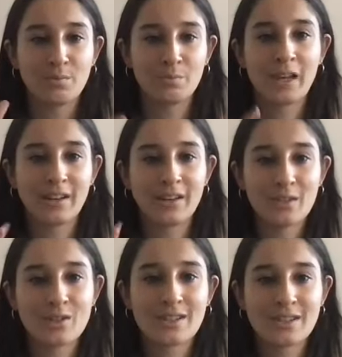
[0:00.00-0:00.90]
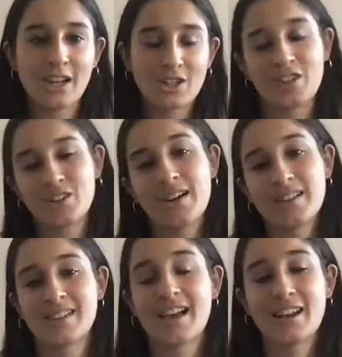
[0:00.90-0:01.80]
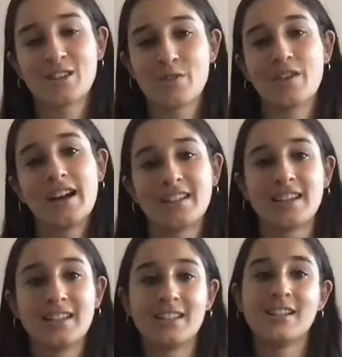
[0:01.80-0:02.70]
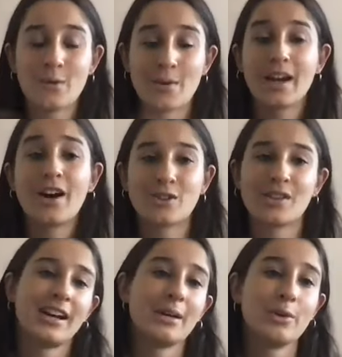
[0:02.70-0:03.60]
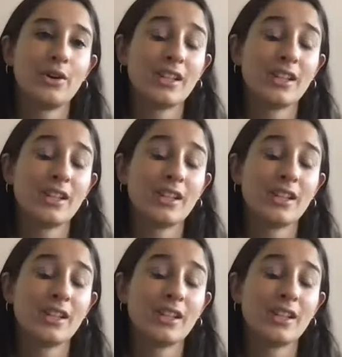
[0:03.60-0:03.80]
been teaching through our society so far has led to this, so we can't do that anymore.